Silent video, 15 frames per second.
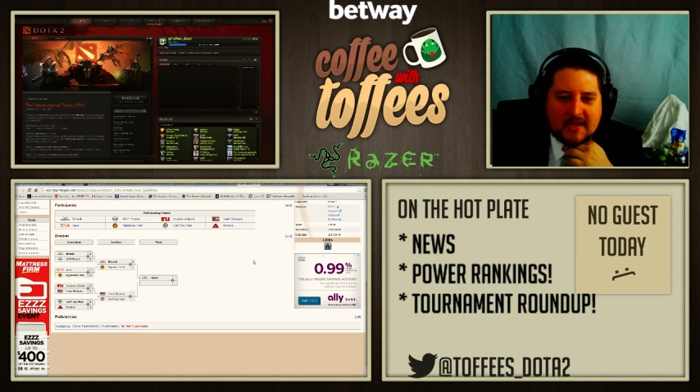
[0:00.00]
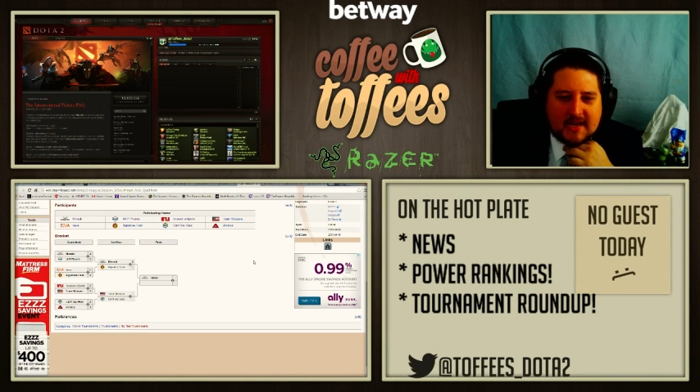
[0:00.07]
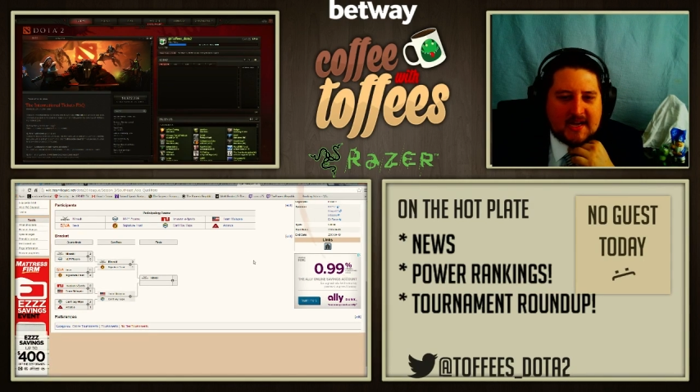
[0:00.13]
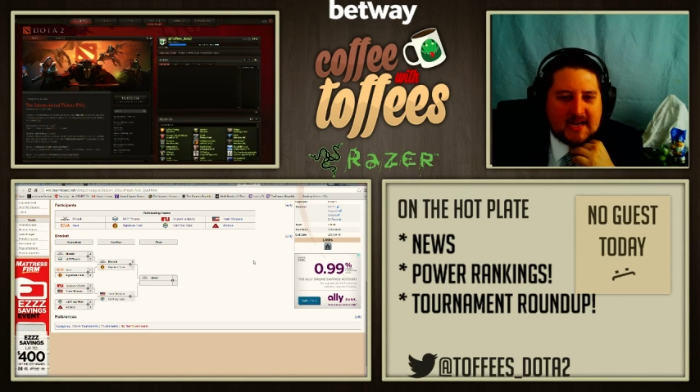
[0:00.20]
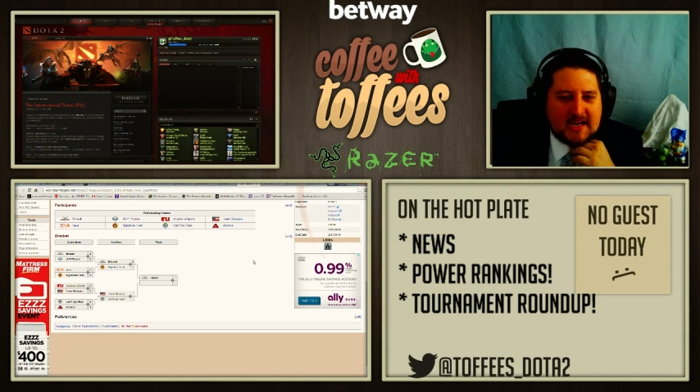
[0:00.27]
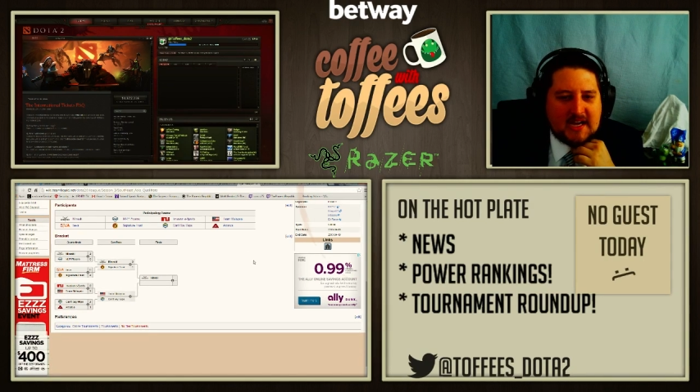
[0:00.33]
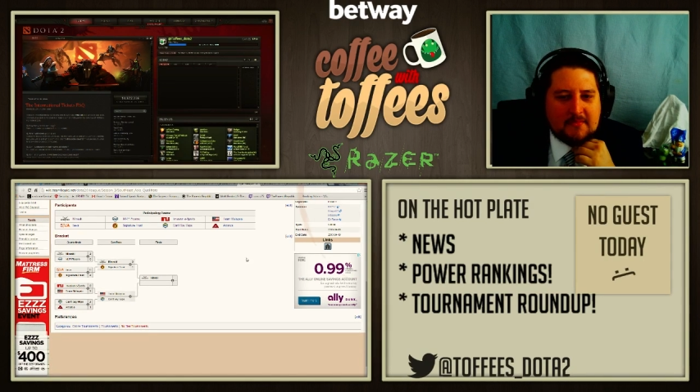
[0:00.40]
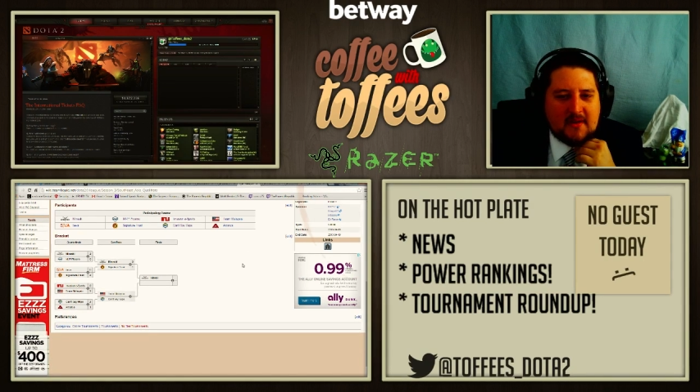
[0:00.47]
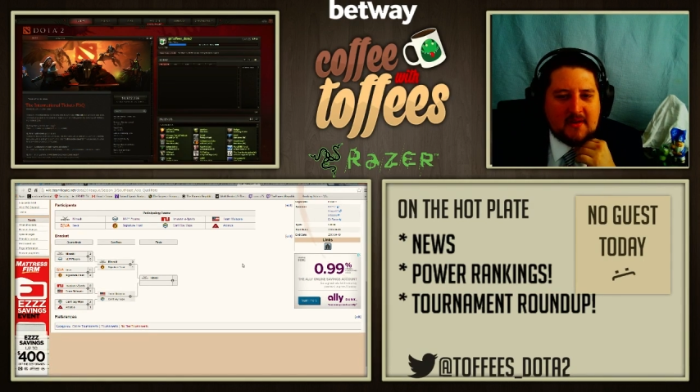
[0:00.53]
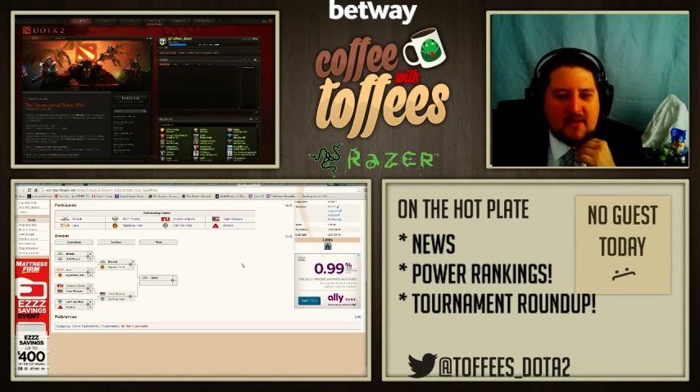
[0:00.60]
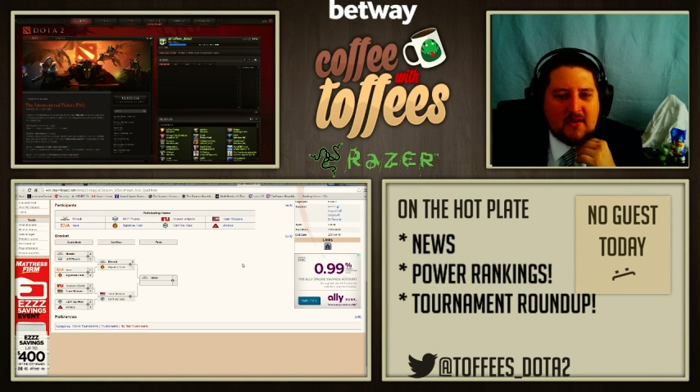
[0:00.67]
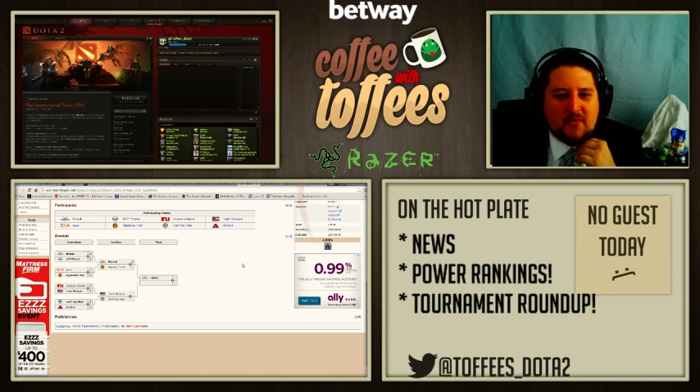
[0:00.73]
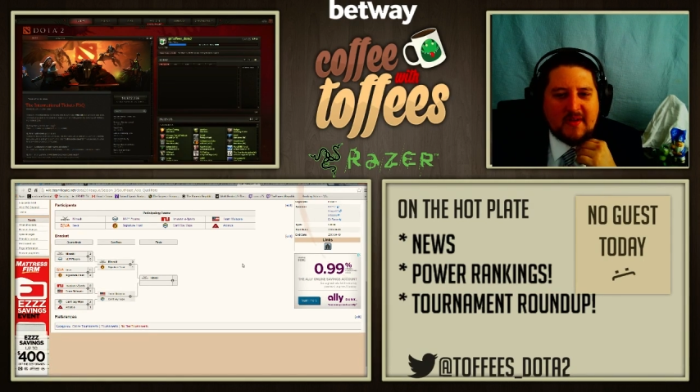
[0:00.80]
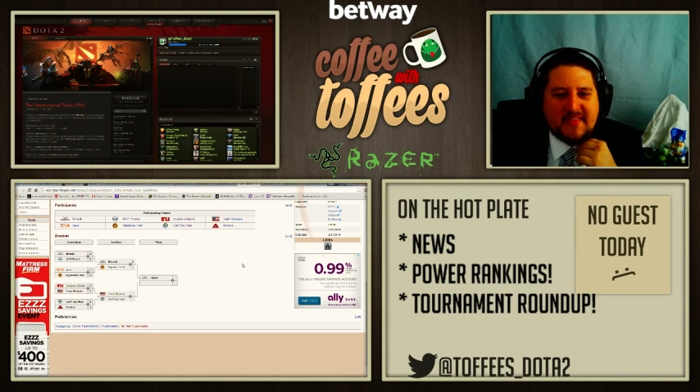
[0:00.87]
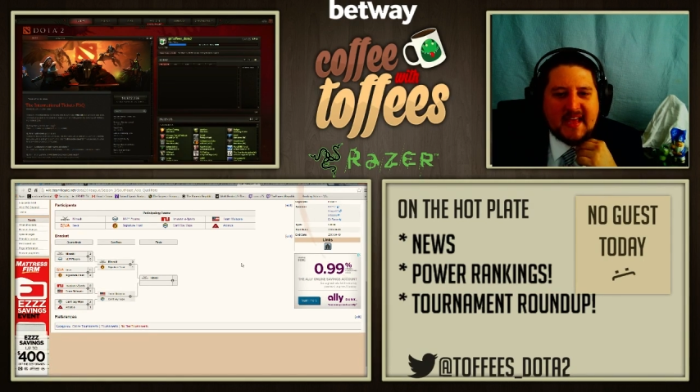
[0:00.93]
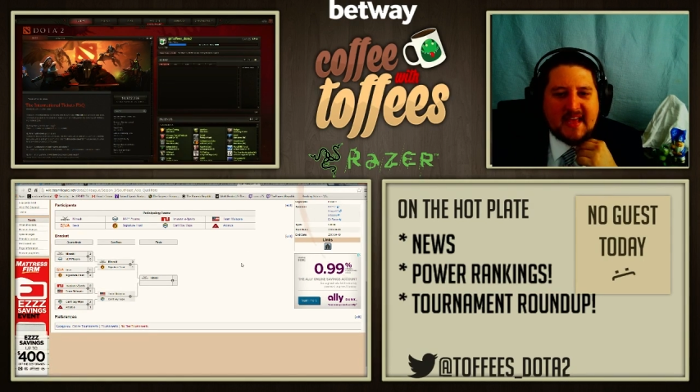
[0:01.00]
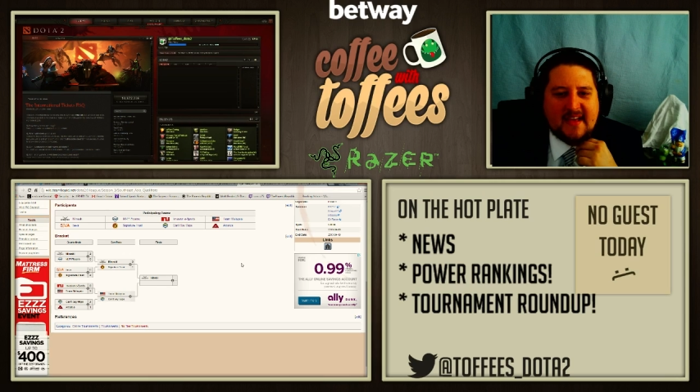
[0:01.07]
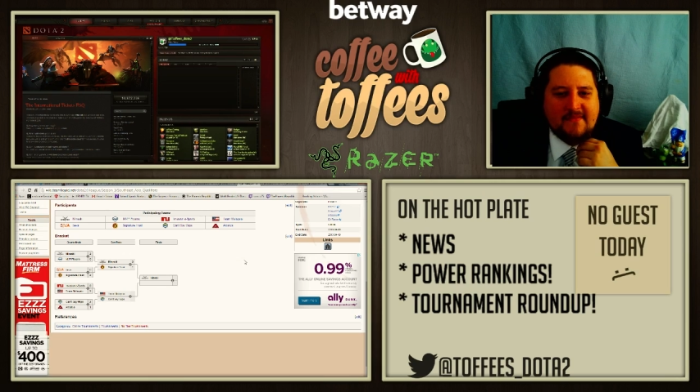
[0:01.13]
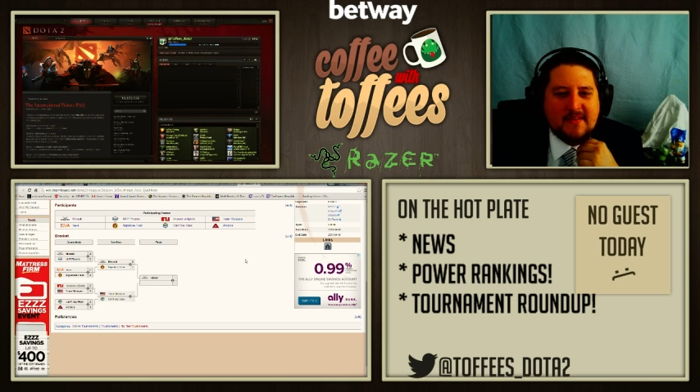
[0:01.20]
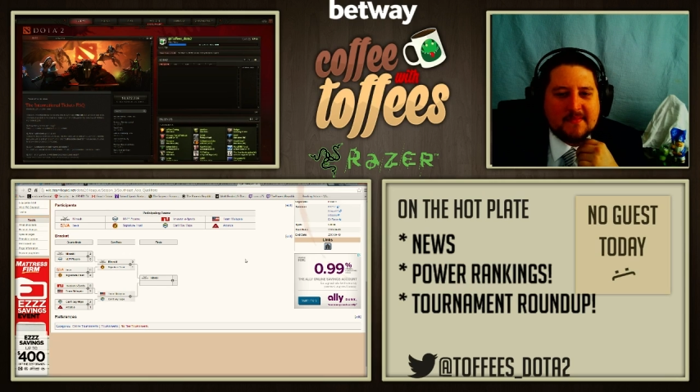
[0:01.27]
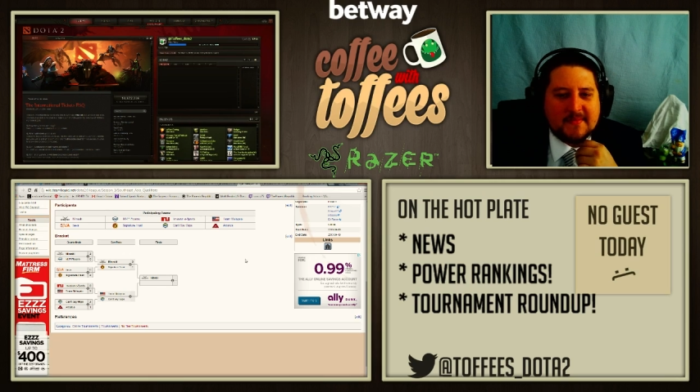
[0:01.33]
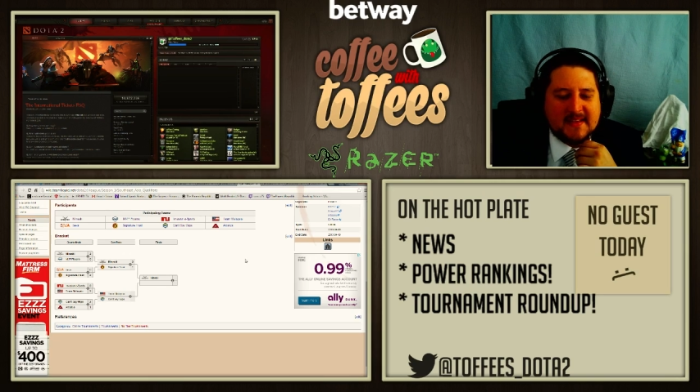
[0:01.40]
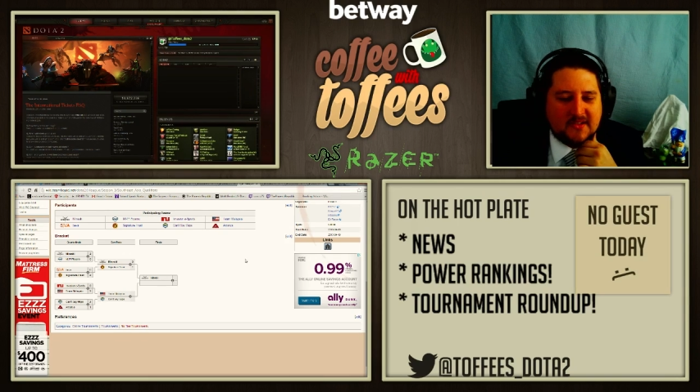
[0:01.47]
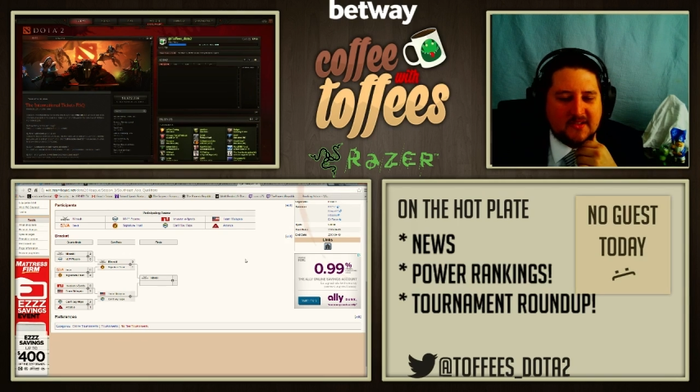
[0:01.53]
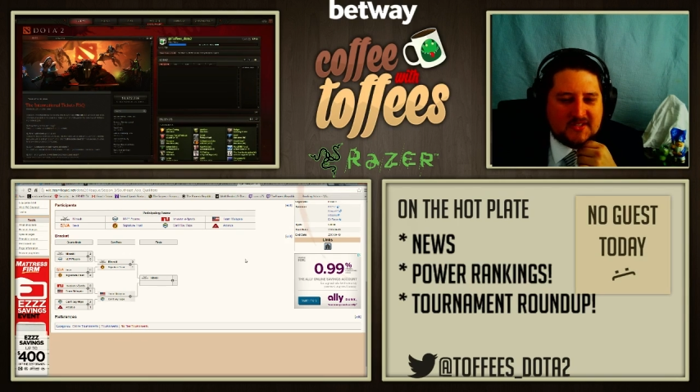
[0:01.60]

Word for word: Um, with MVP